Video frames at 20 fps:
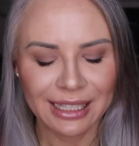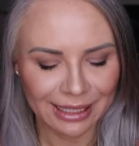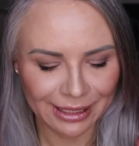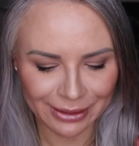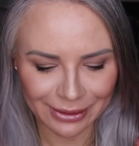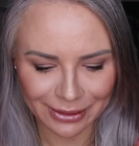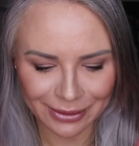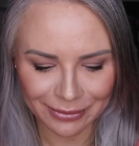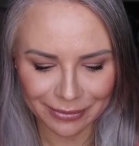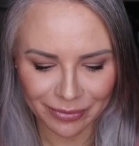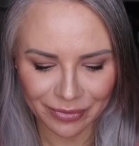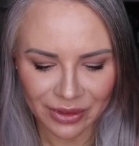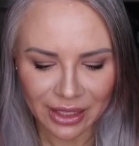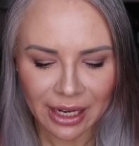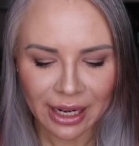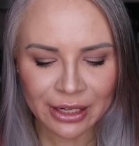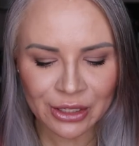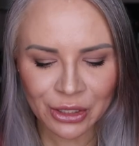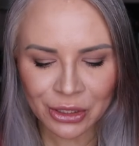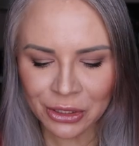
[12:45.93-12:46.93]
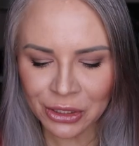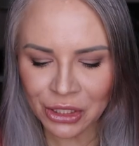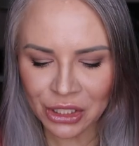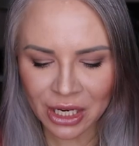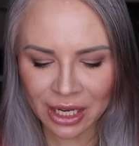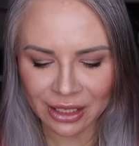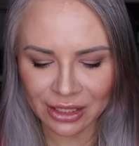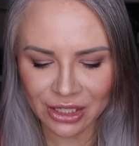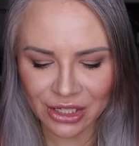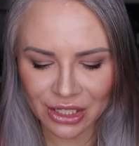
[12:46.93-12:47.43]
I don't know. I shouldn't
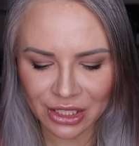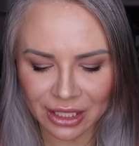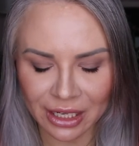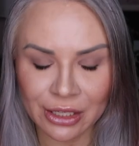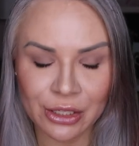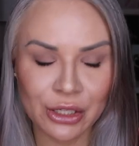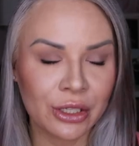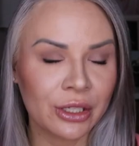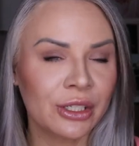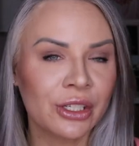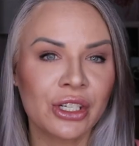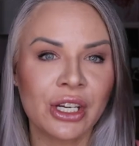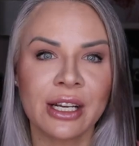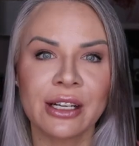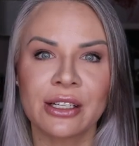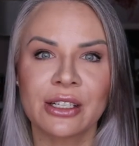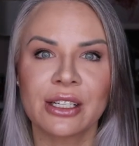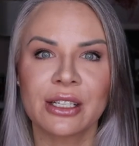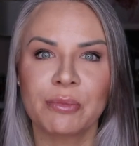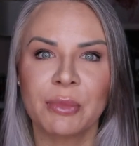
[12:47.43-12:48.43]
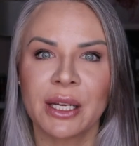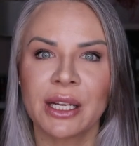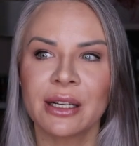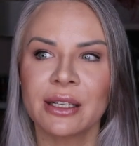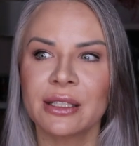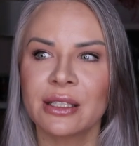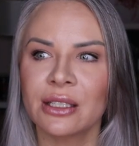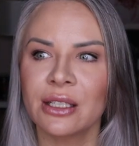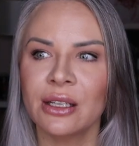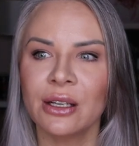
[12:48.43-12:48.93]
judge. I shouldn't judge
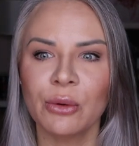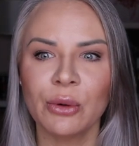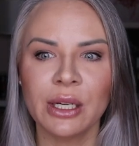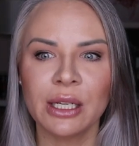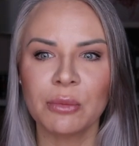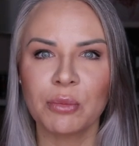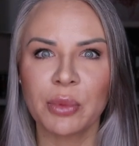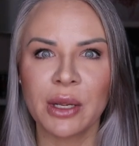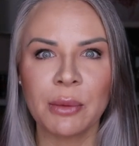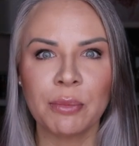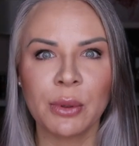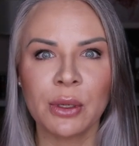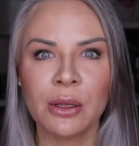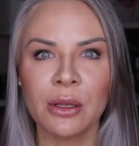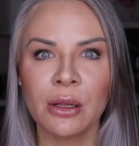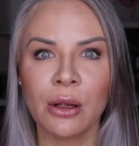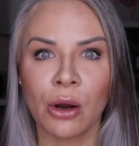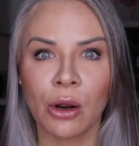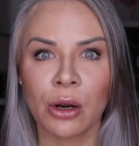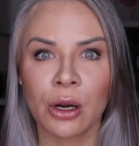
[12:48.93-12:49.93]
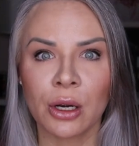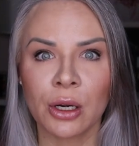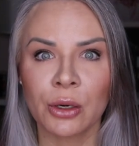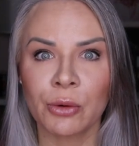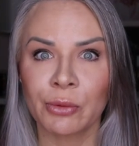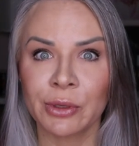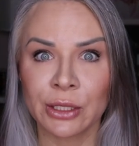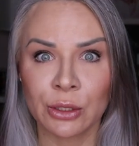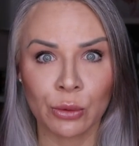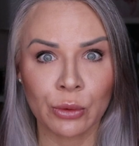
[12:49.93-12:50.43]
because you know what? People are
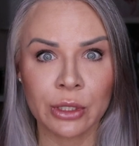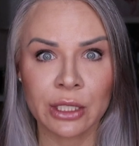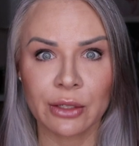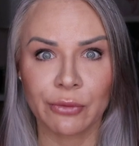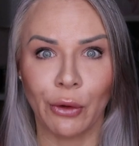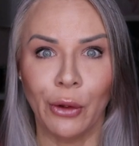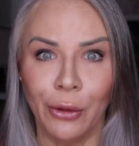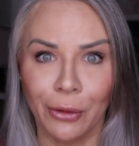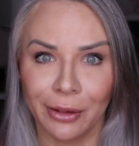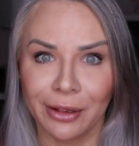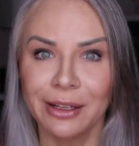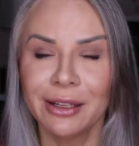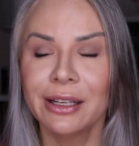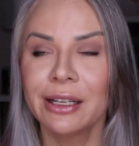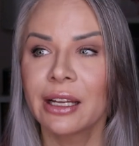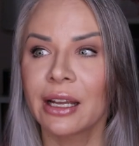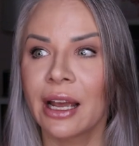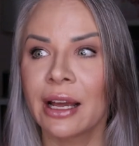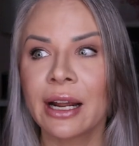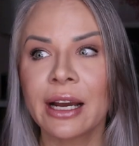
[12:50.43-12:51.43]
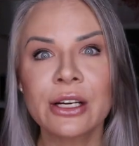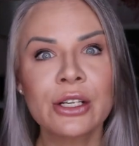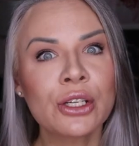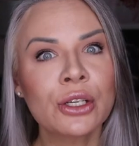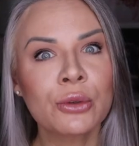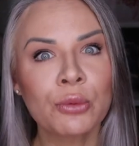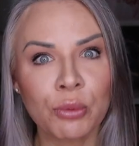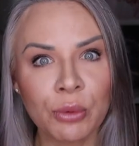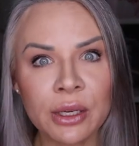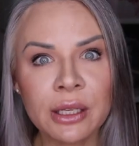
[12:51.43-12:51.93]
resourceful and I
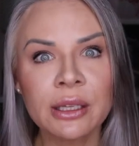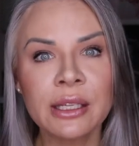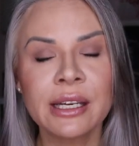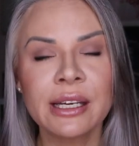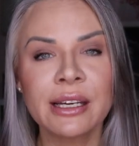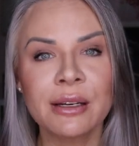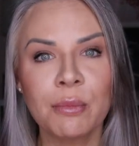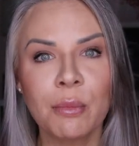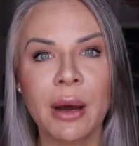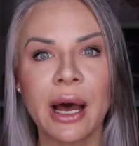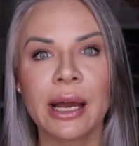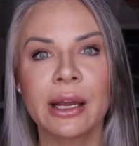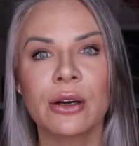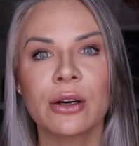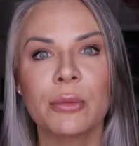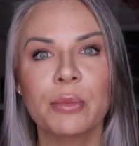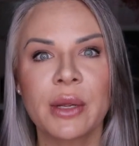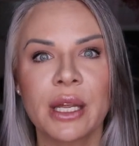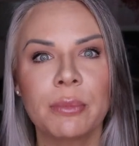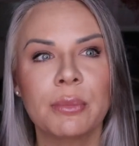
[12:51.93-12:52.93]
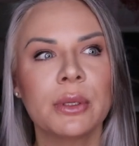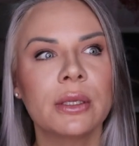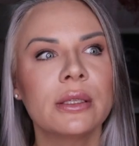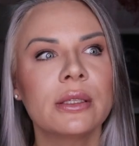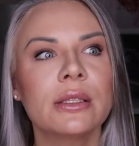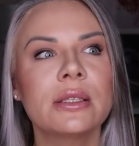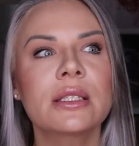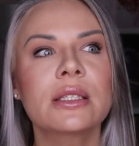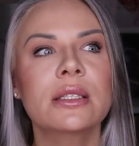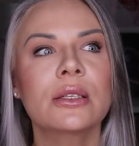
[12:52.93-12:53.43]
should really admire
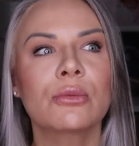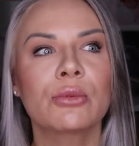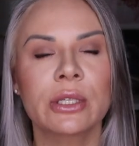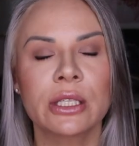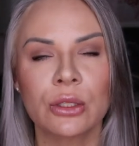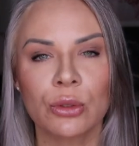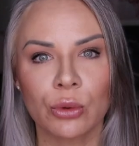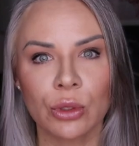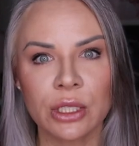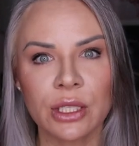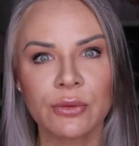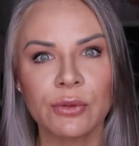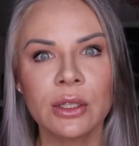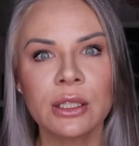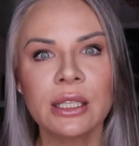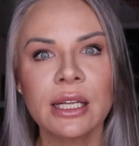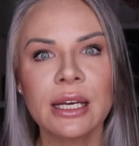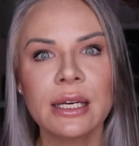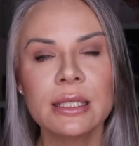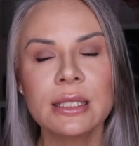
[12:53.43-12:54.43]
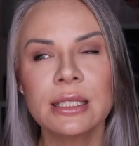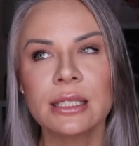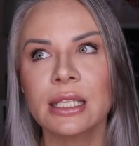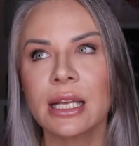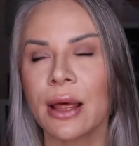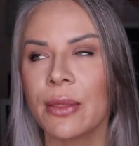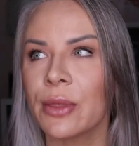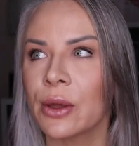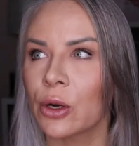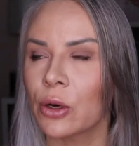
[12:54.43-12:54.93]
people's resourcefulness
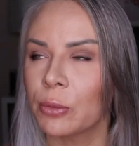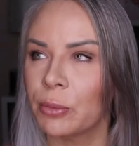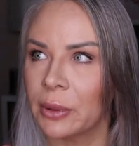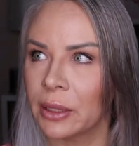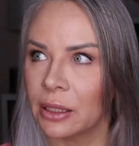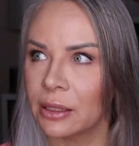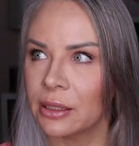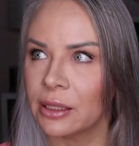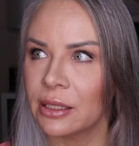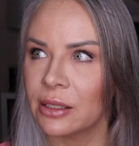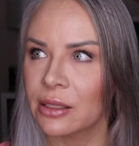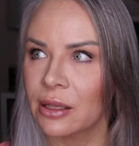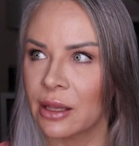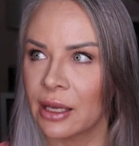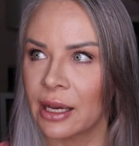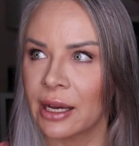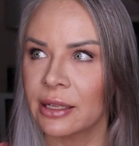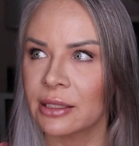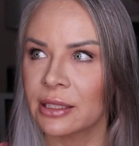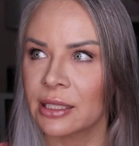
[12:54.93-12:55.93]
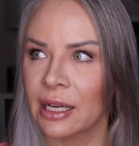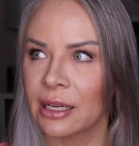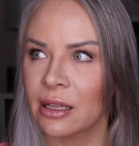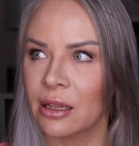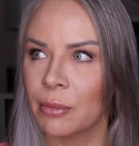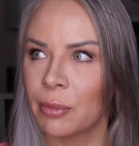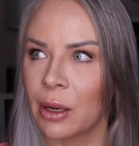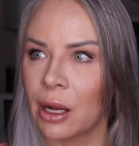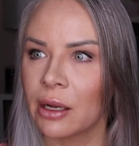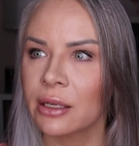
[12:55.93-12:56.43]
and their ability to think outside of
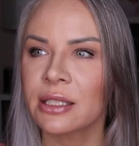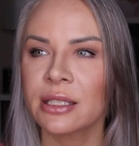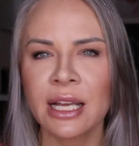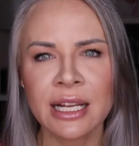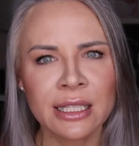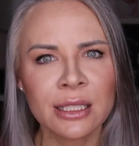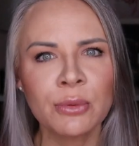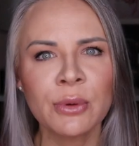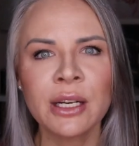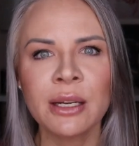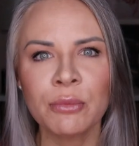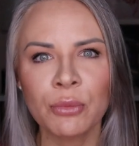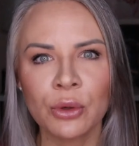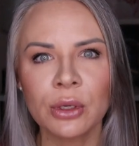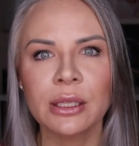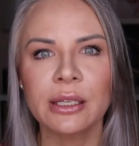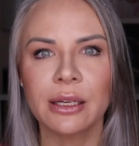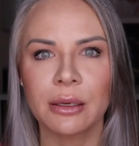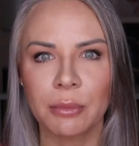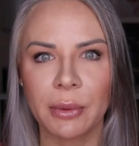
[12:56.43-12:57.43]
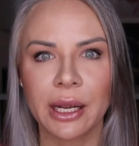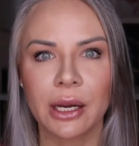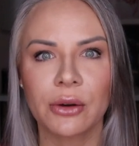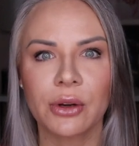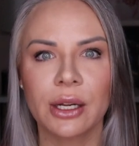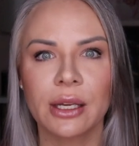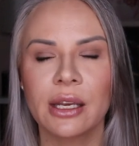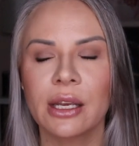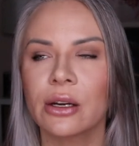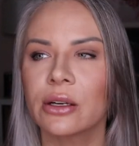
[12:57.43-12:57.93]
the box. That's what I'm really
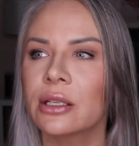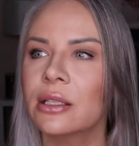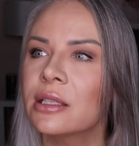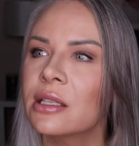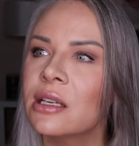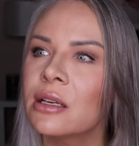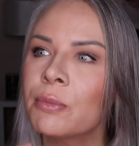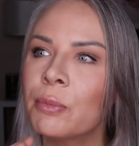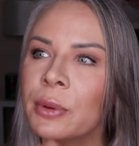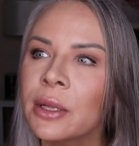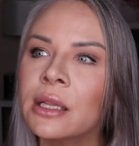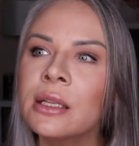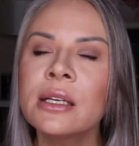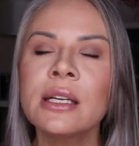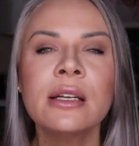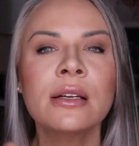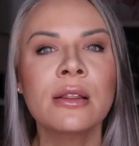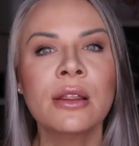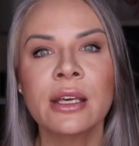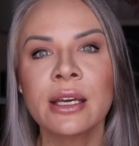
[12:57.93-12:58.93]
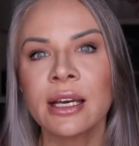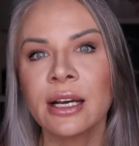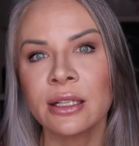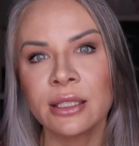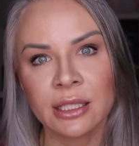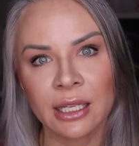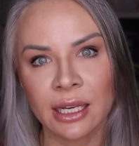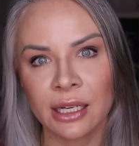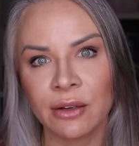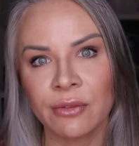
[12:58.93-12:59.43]
admiring here is the ability to think
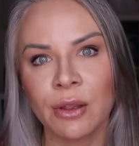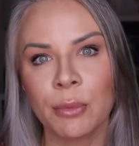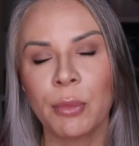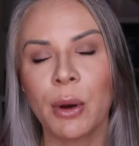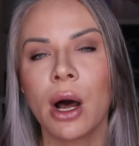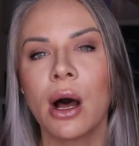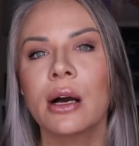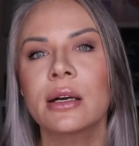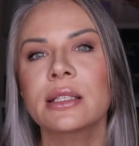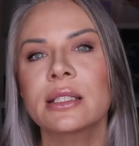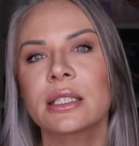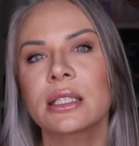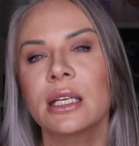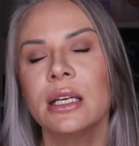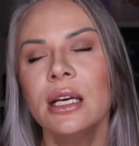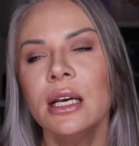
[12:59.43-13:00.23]
outside of the box